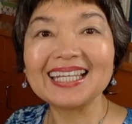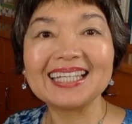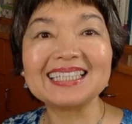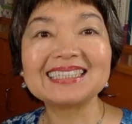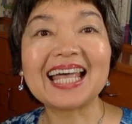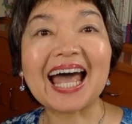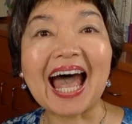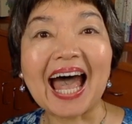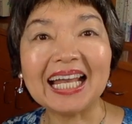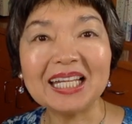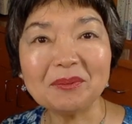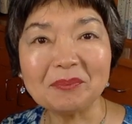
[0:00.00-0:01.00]
is the
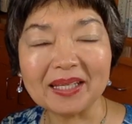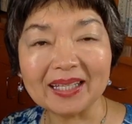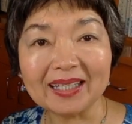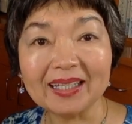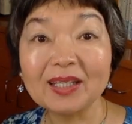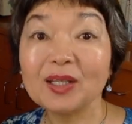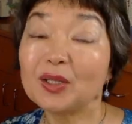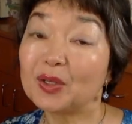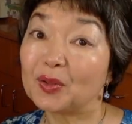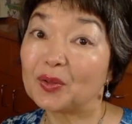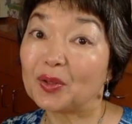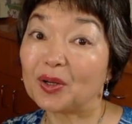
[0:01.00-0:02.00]
anime
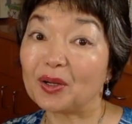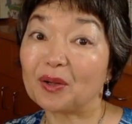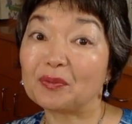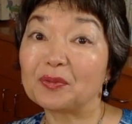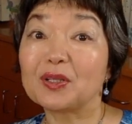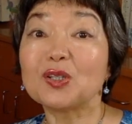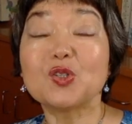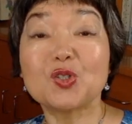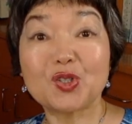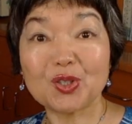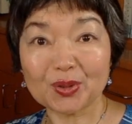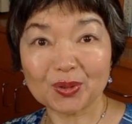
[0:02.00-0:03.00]
of
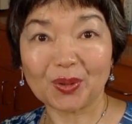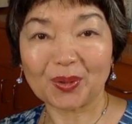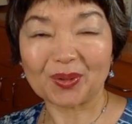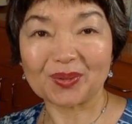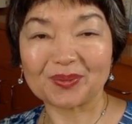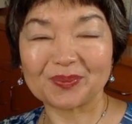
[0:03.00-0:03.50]
judo.